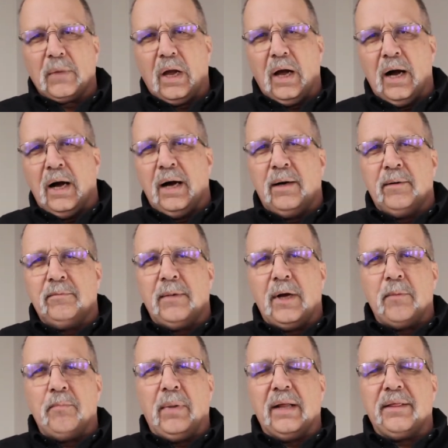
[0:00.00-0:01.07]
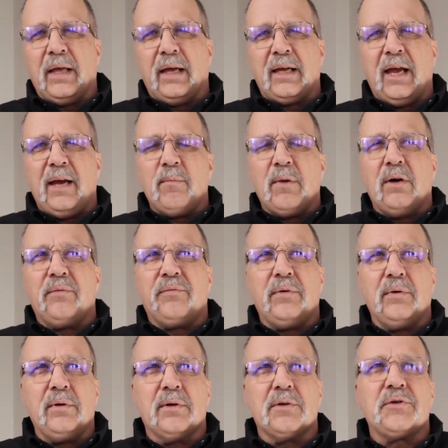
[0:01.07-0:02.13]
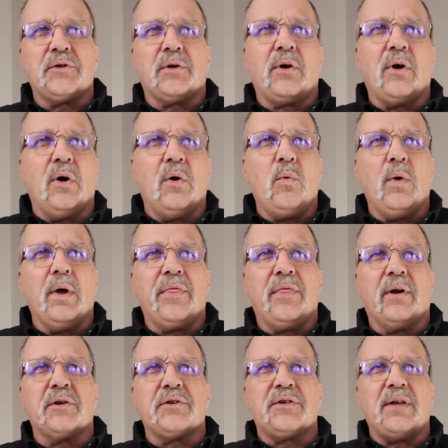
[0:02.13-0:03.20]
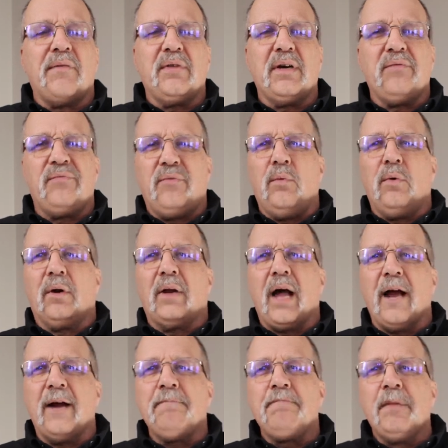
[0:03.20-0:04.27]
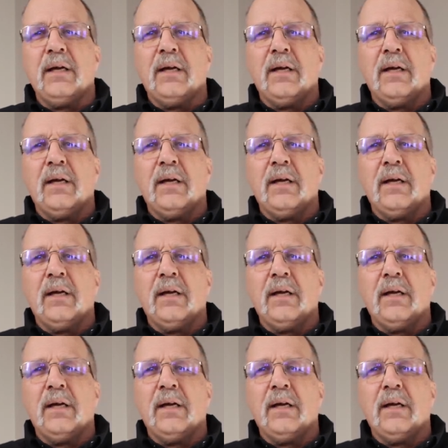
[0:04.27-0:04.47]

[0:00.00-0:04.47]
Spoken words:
But they came out a few years ago with their 74 line